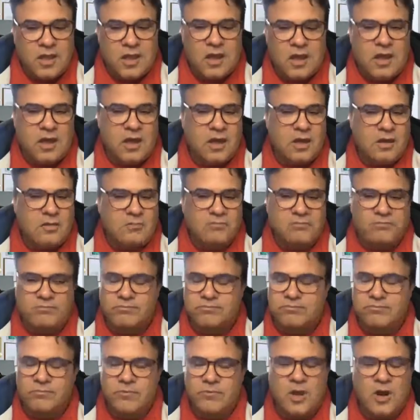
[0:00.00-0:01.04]
Um,
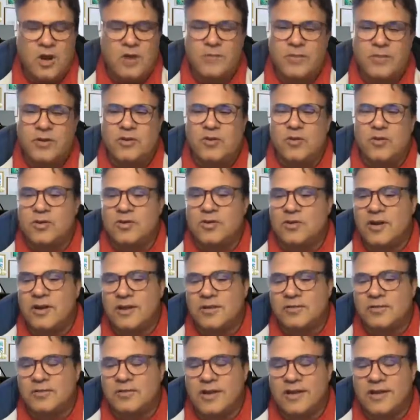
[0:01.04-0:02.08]
you know, I've been doing
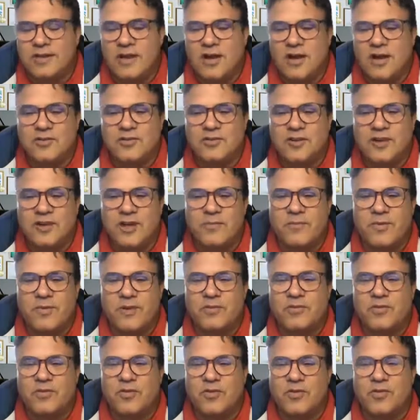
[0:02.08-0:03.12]
uh, technology
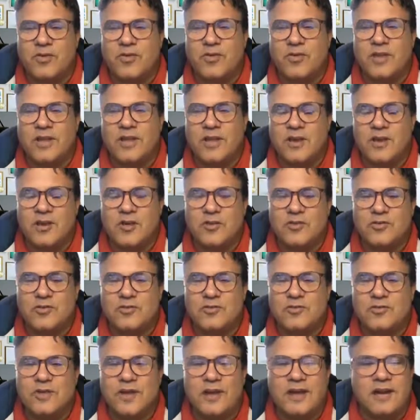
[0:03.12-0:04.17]
companies for 30 years,
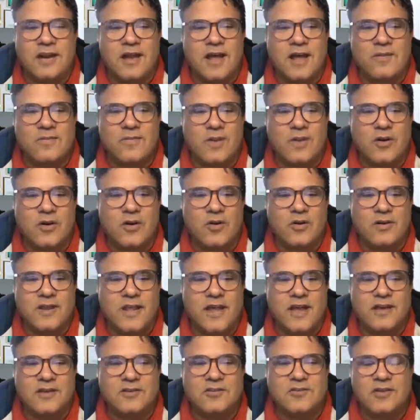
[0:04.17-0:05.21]
done an IPO in
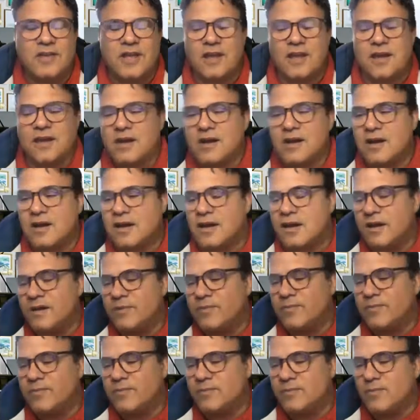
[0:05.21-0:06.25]
NASDAQ. Uh,
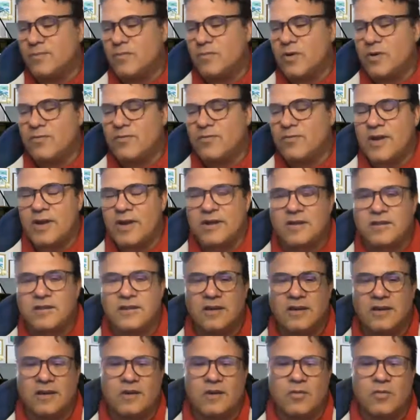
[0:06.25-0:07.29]
we've had
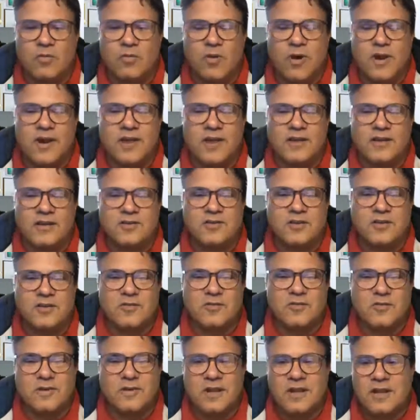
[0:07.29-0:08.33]
uh, one
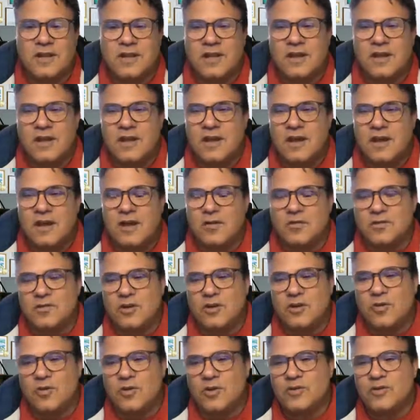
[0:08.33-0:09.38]
exit. I was
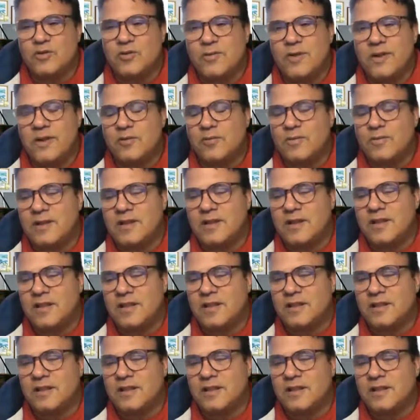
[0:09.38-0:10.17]
on the original management team,